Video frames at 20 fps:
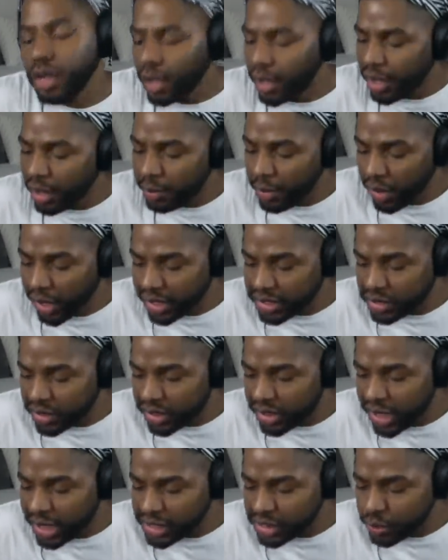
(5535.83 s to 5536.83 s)
Okay, so
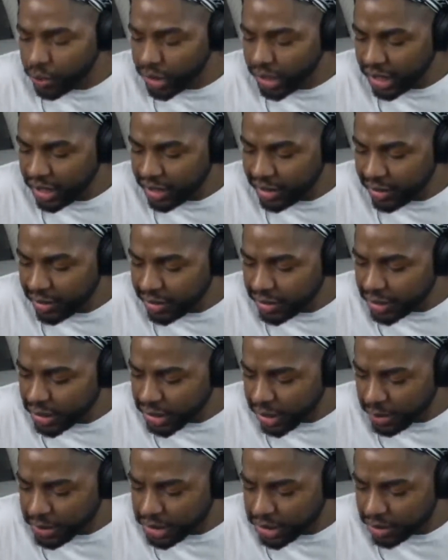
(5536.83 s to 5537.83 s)
the next one is,
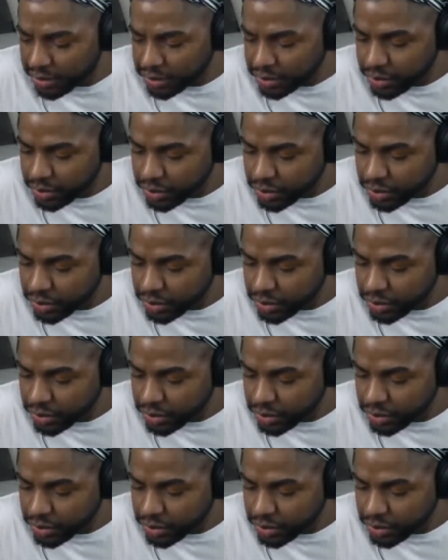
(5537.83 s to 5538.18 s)
let me see.